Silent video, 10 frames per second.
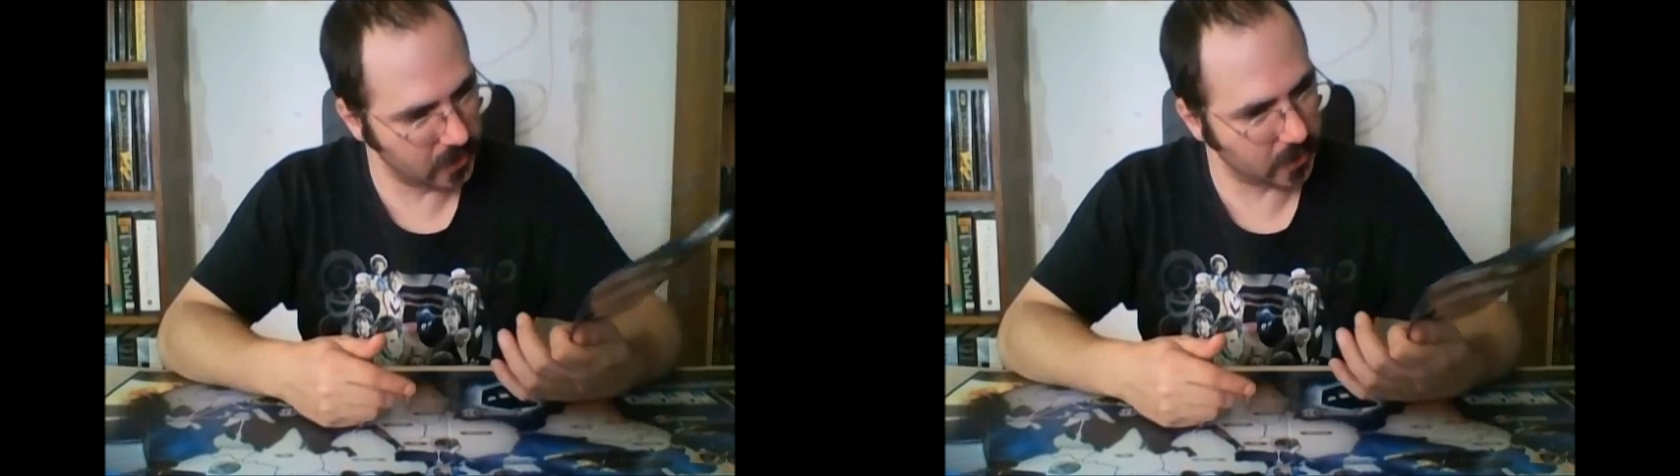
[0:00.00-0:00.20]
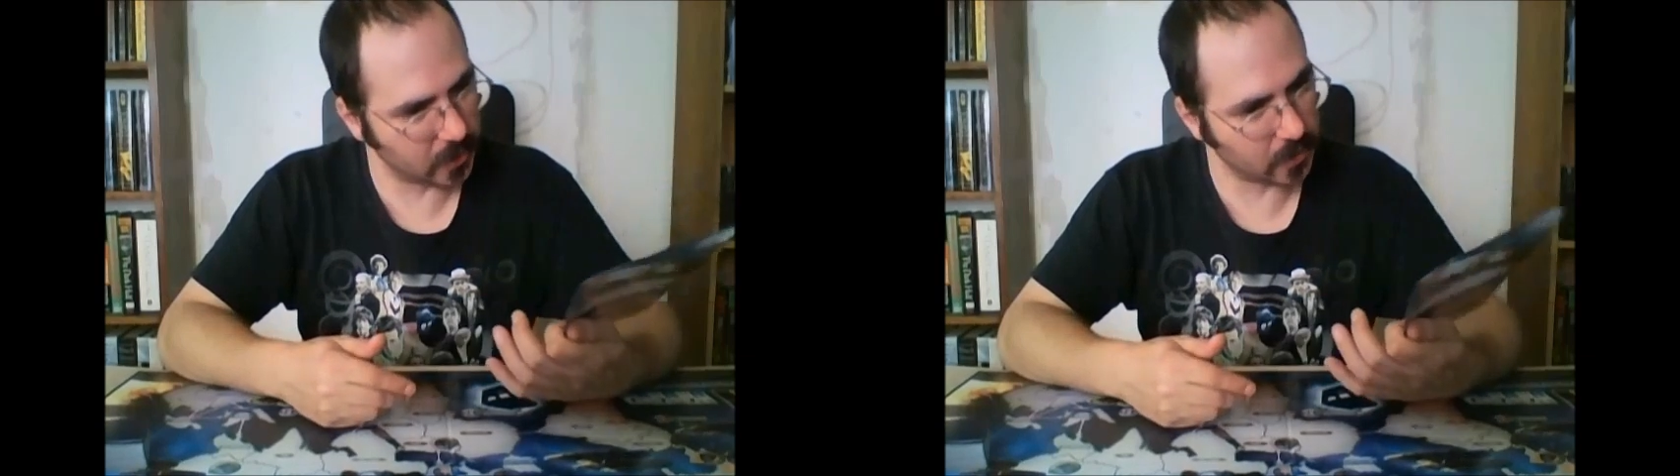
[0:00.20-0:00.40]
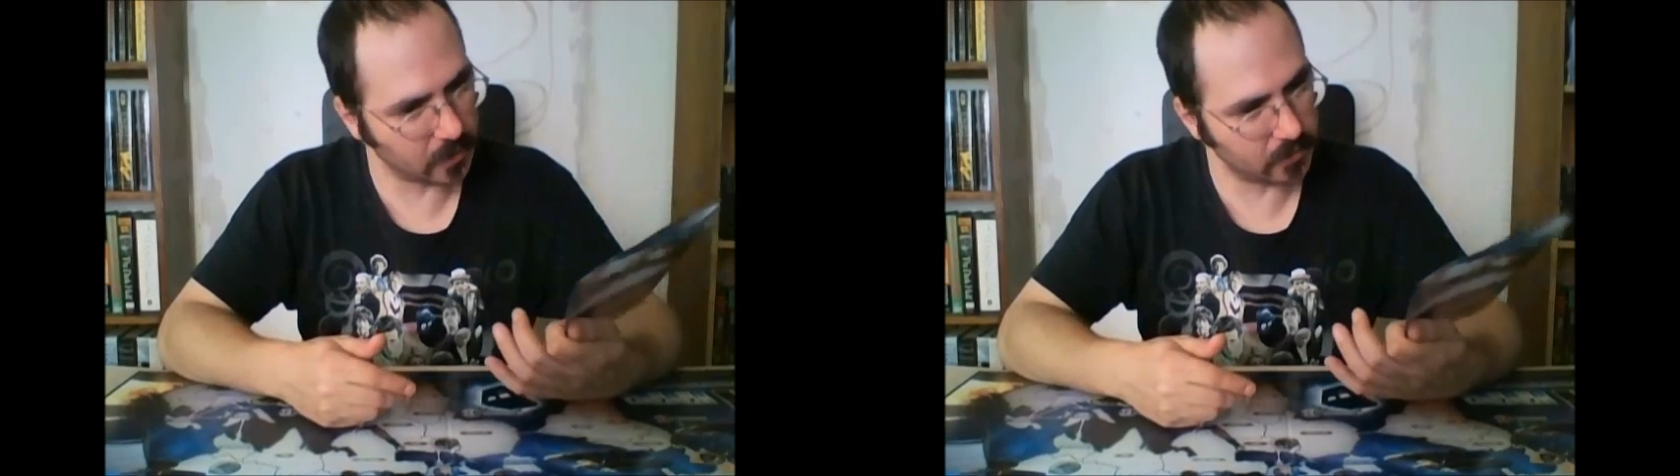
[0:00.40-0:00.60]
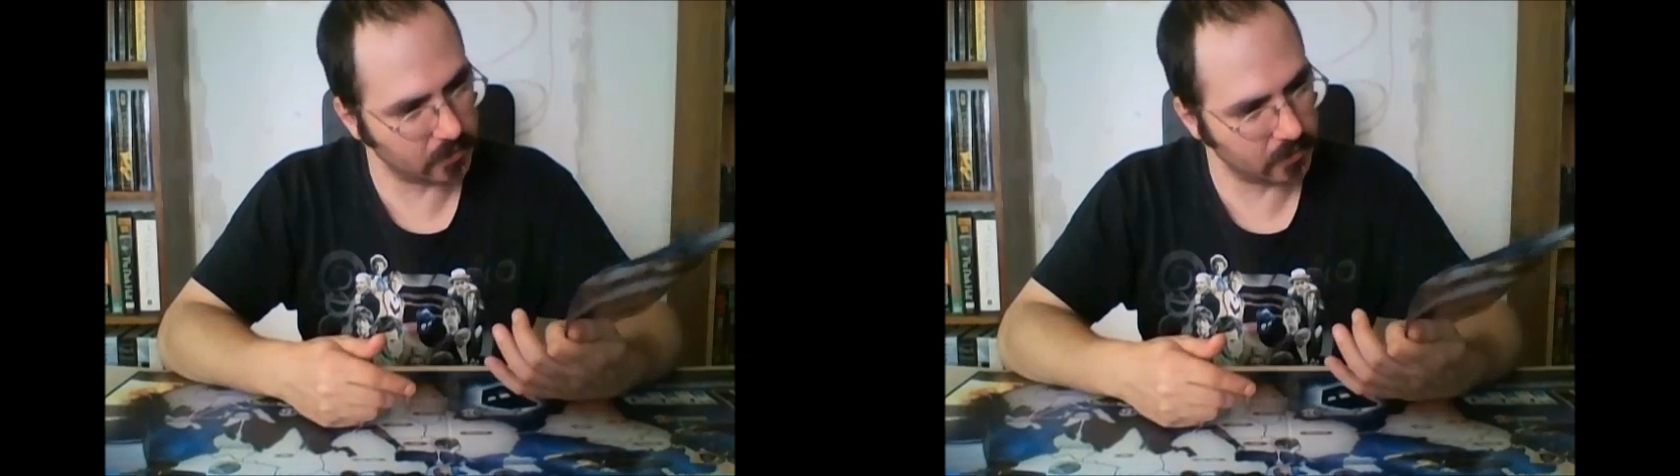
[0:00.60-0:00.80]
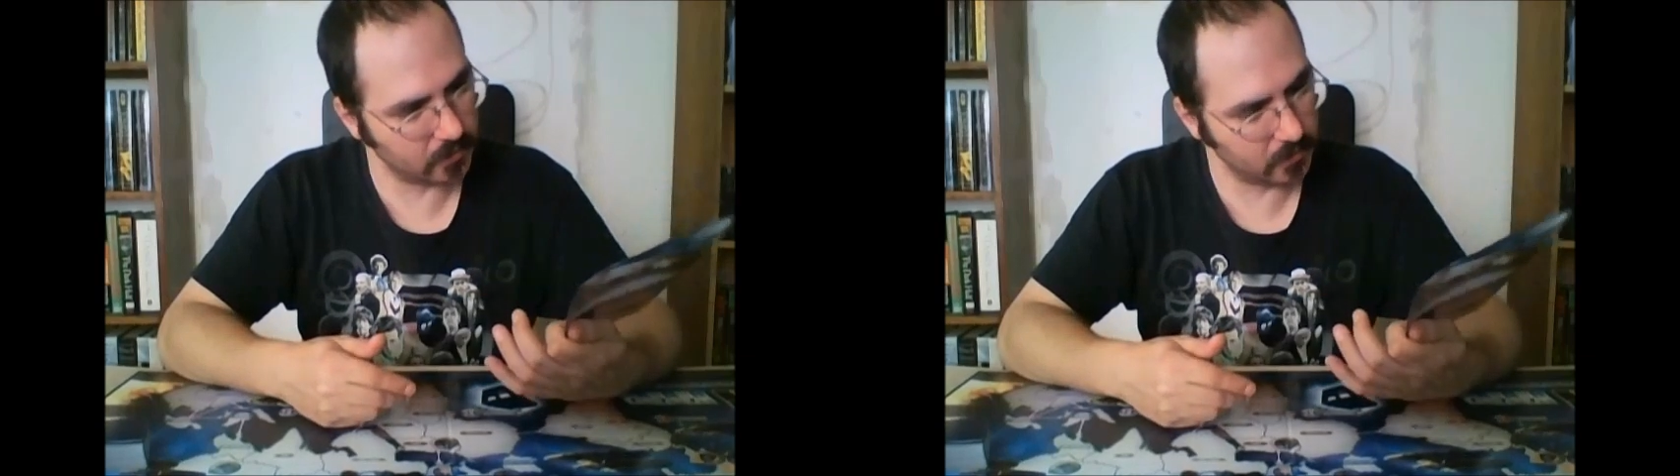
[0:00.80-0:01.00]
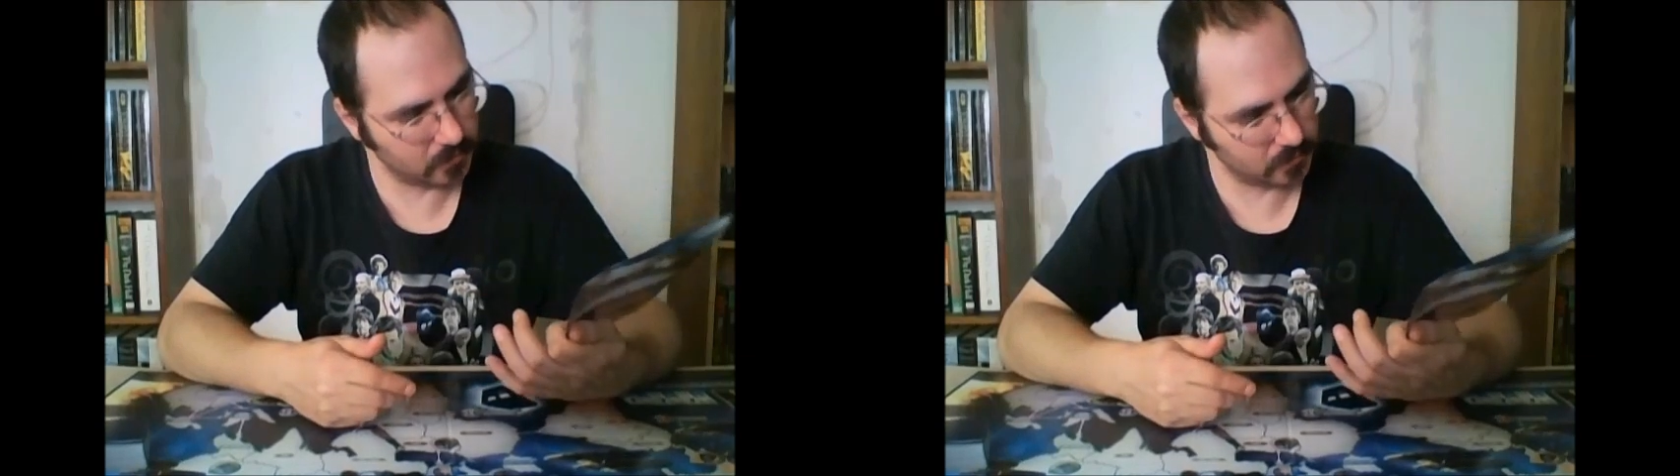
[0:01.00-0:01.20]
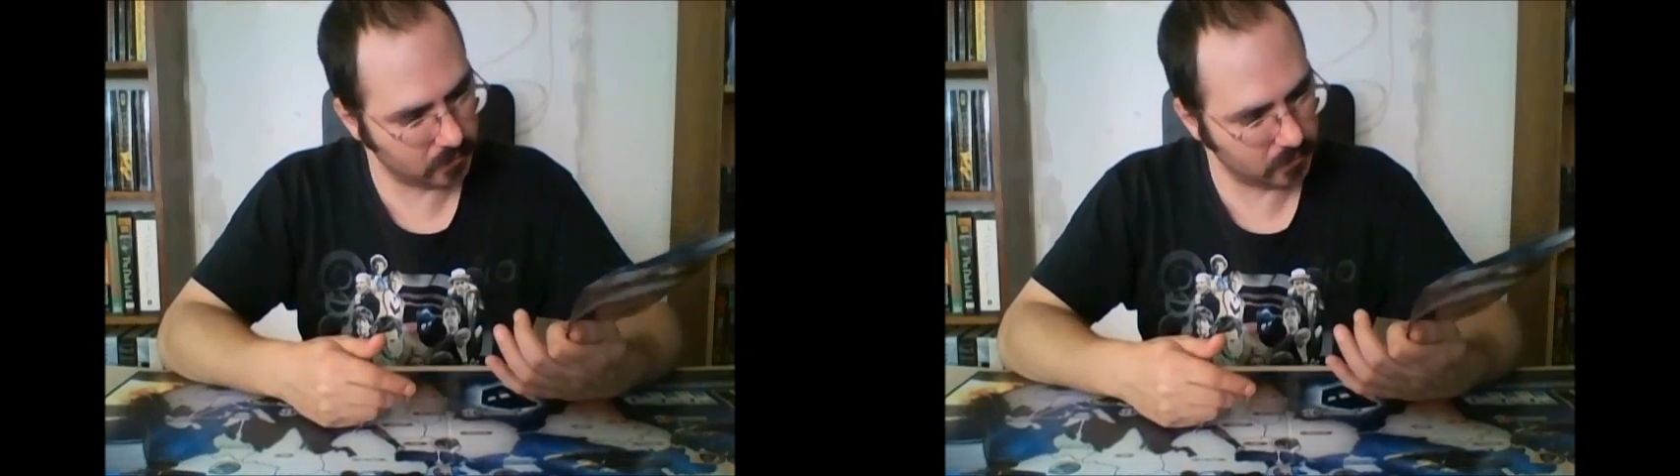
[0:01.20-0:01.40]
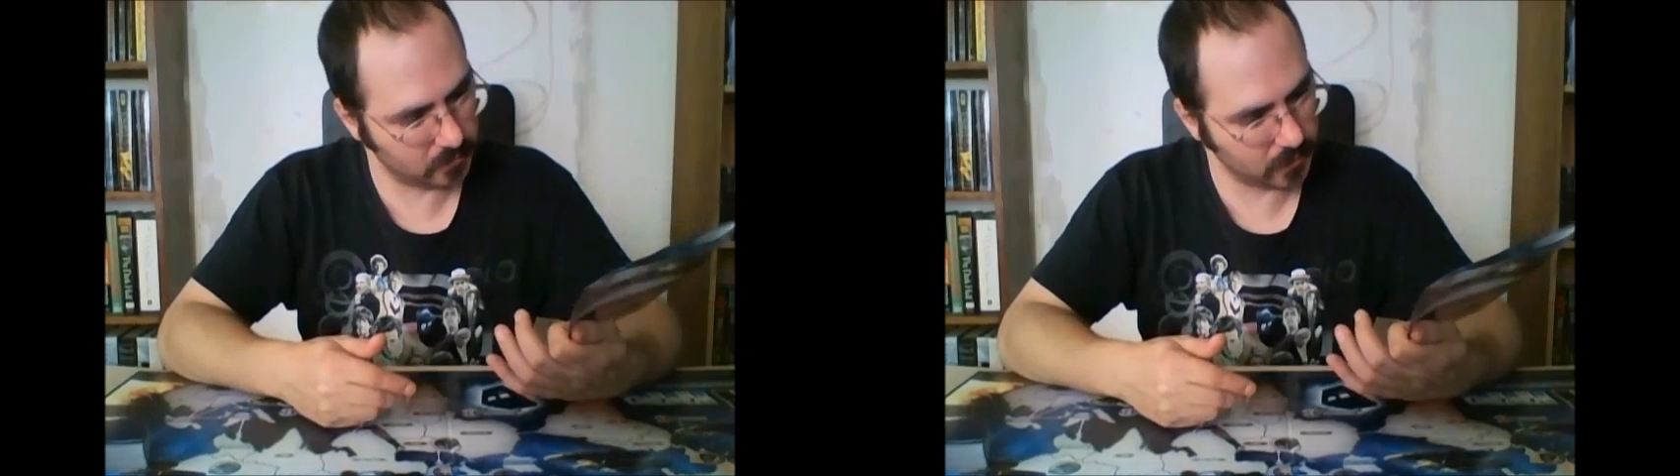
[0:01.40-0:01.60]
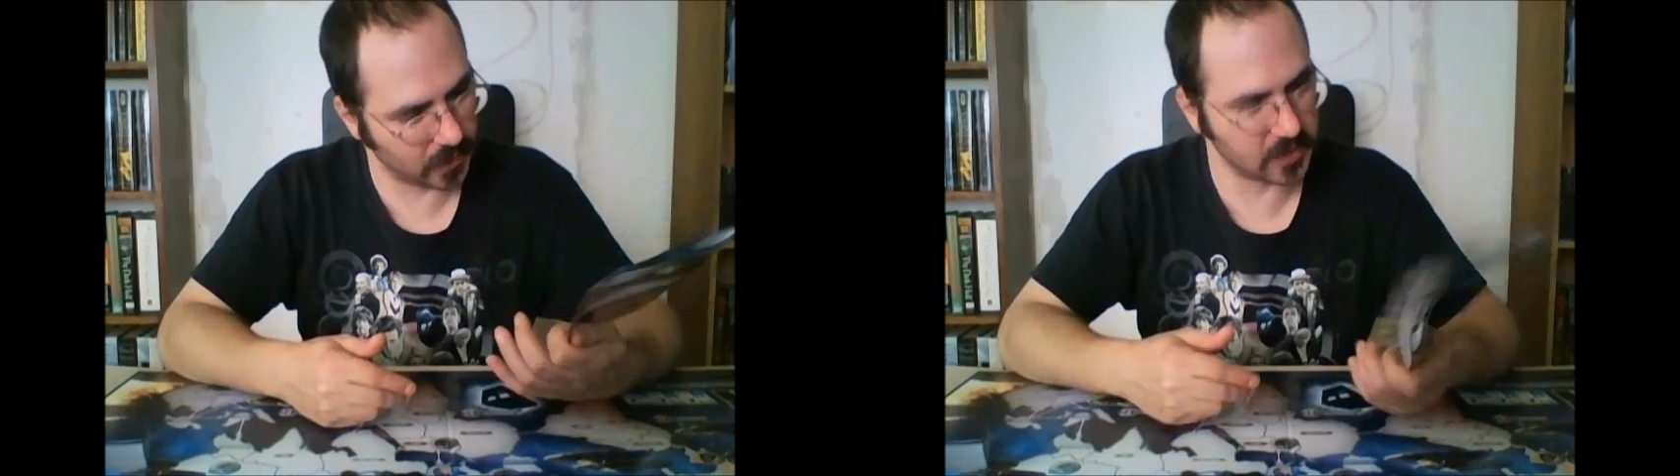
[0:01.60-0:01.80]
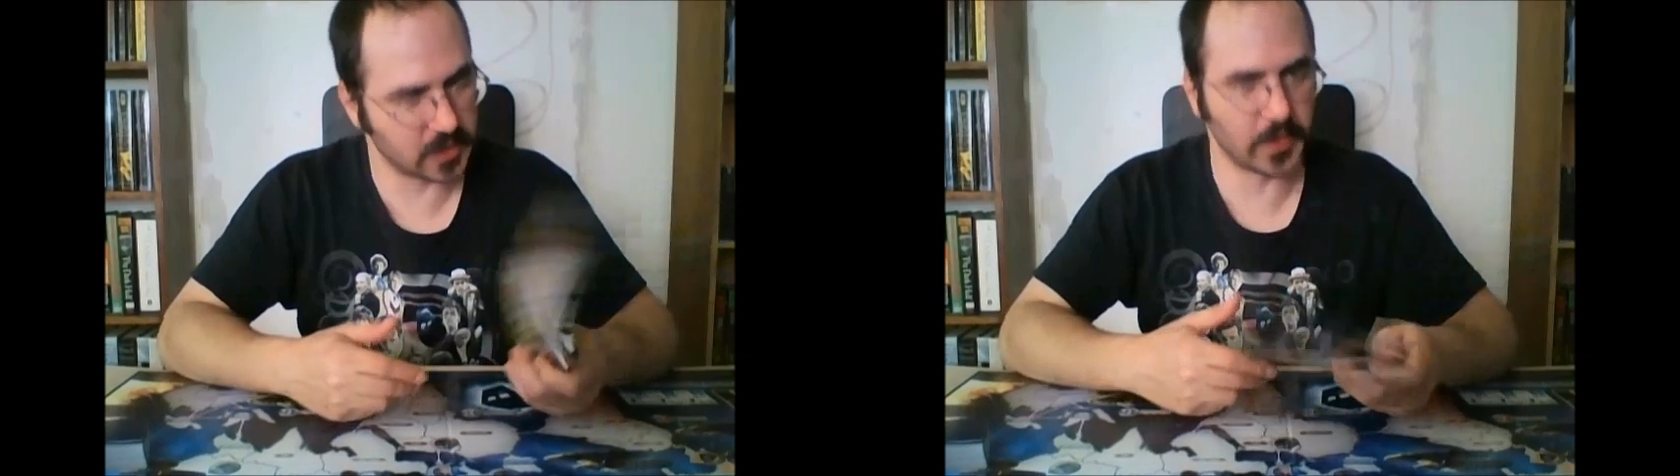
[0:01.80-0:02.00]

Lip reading: Like I said,